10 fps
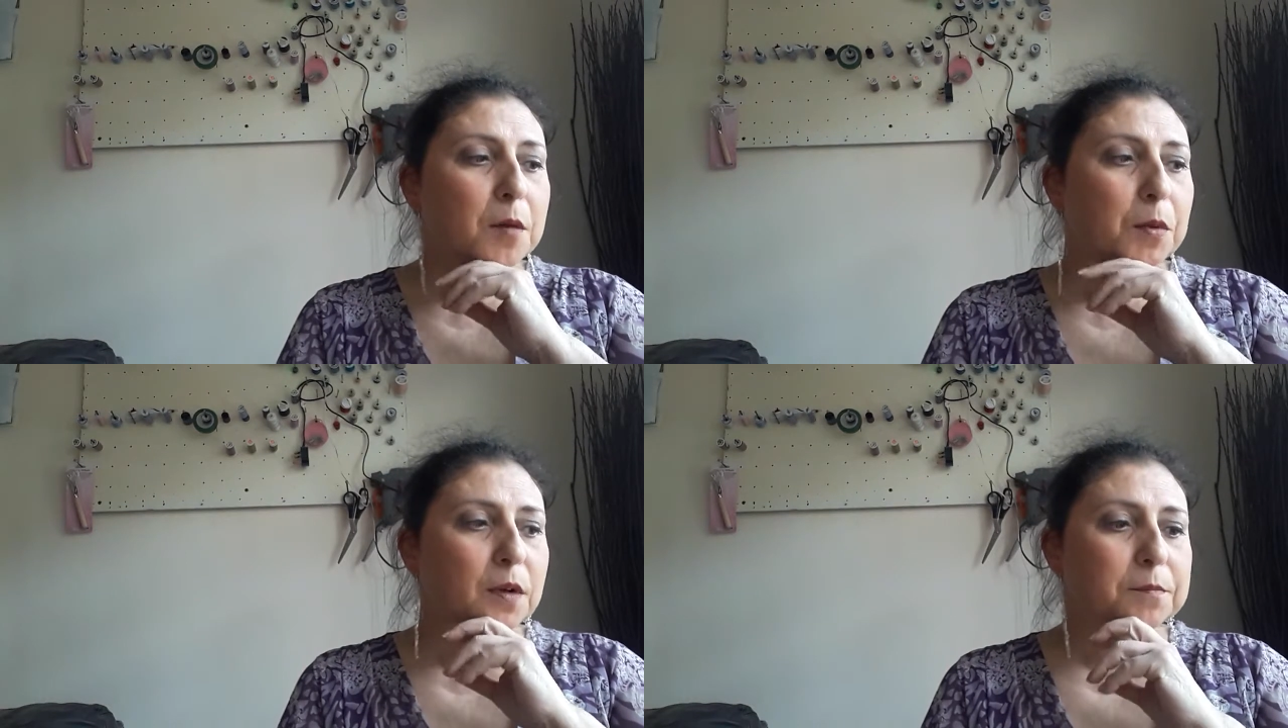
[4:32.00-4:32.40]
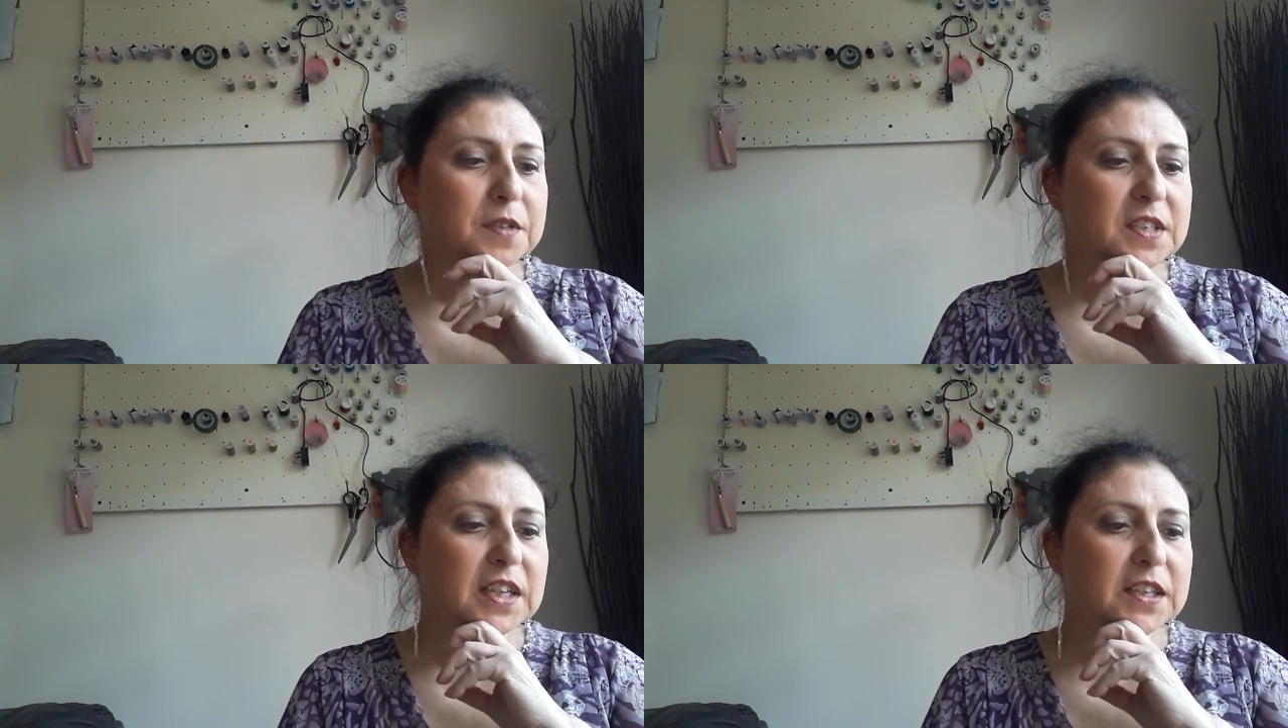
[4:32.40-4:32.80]

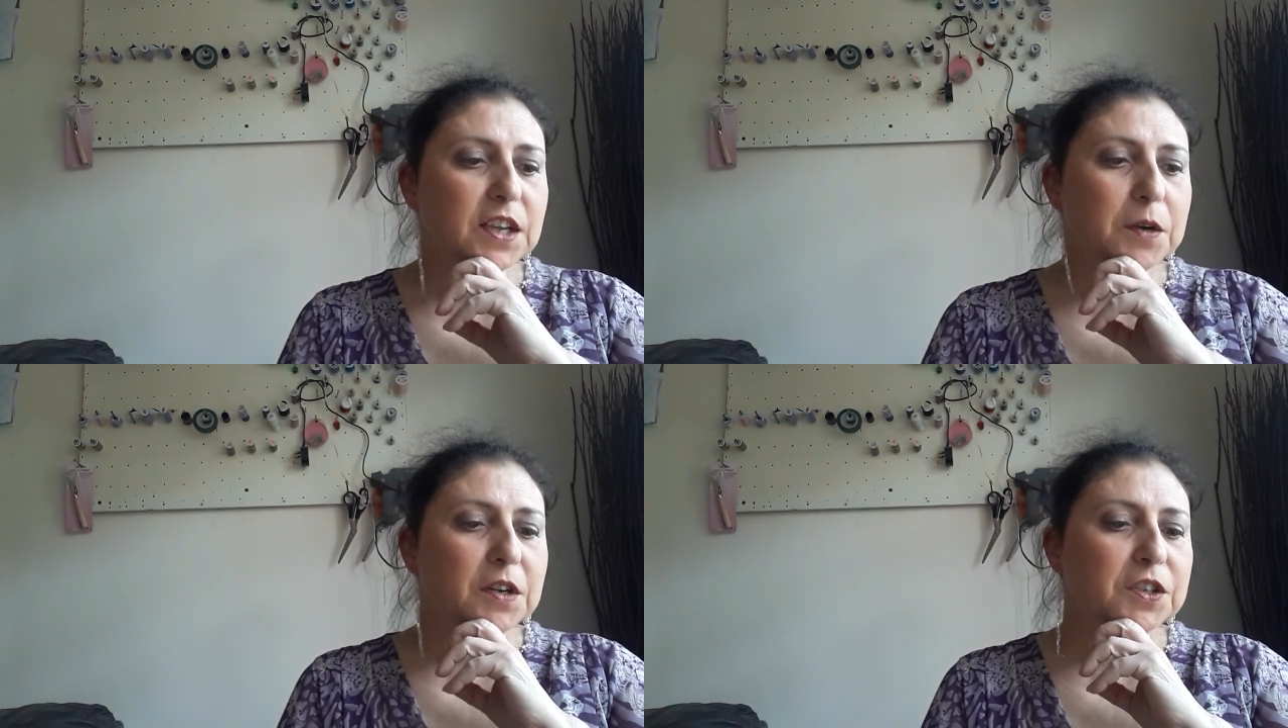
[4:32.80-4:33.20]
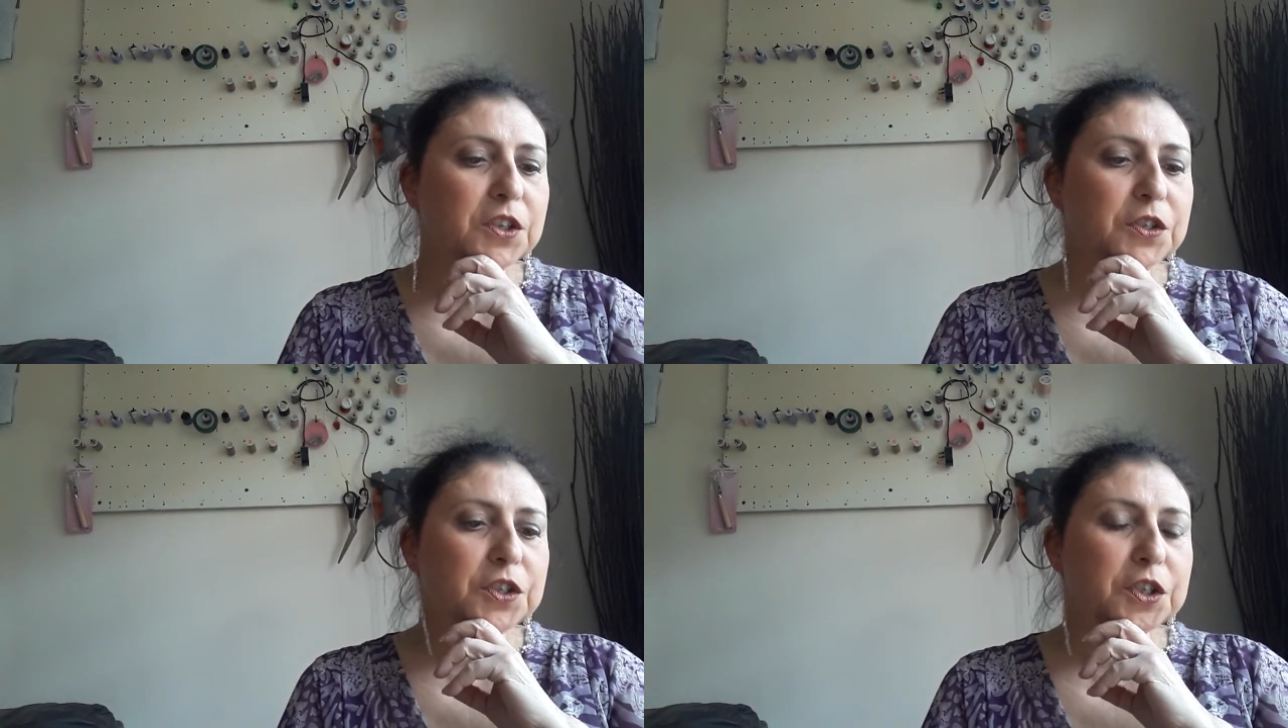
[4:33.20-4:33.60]
But since going on
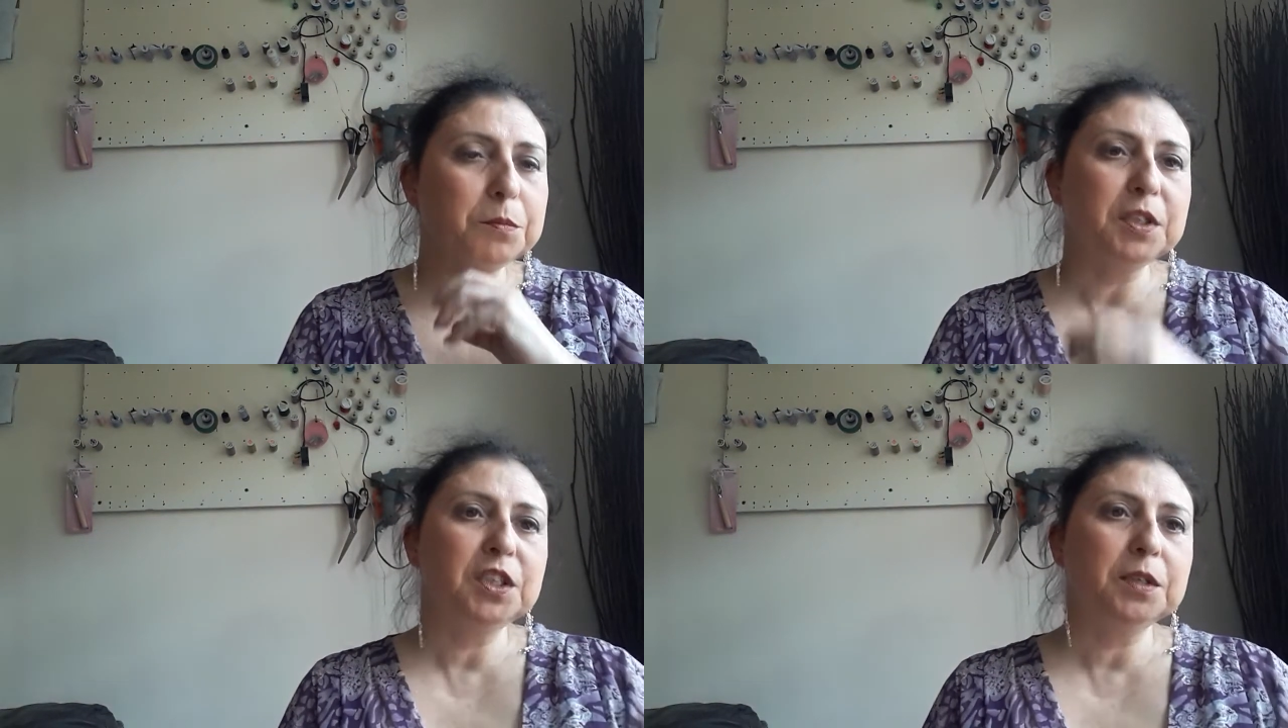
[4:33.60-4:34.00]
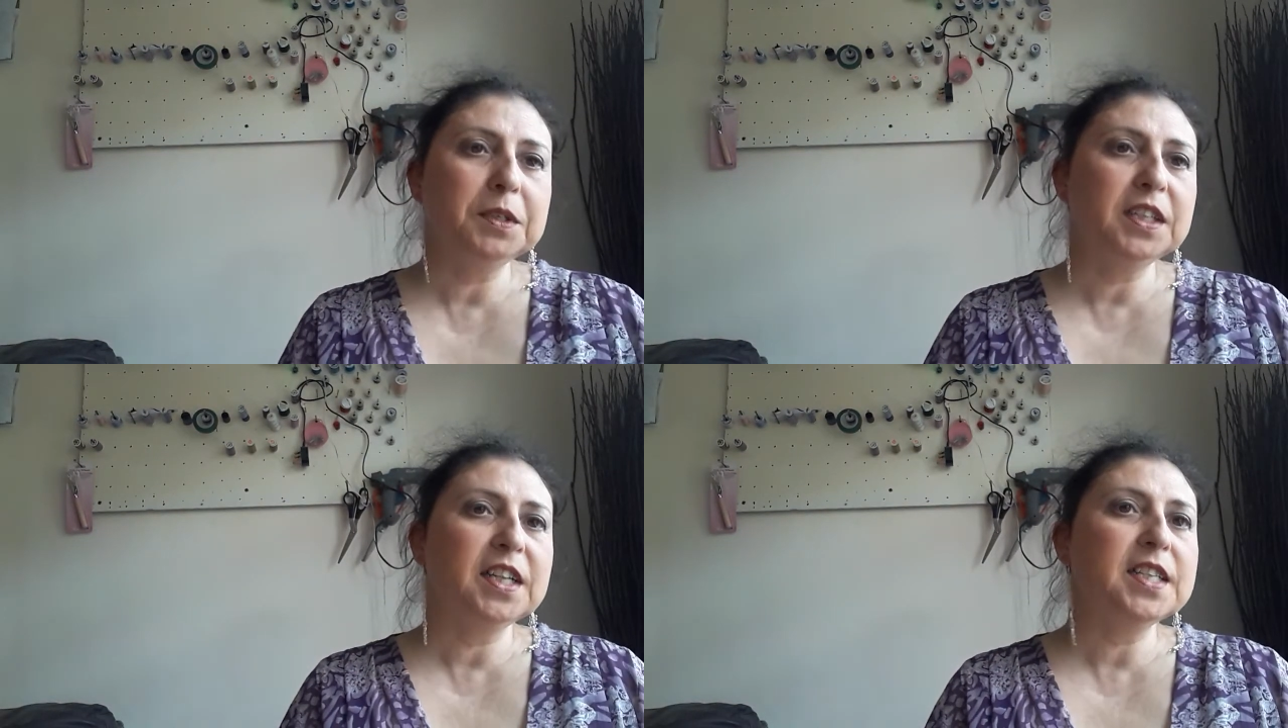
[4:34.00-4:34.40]
YouTube and
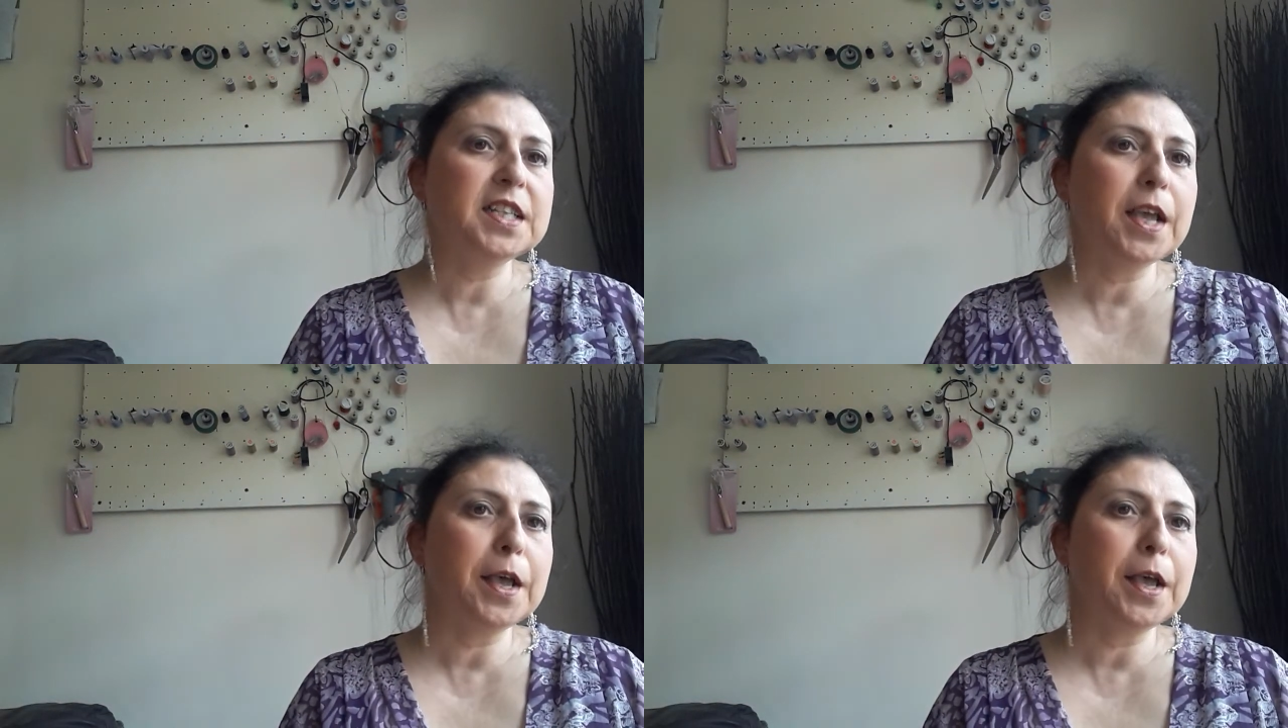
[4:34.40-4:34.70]
doing this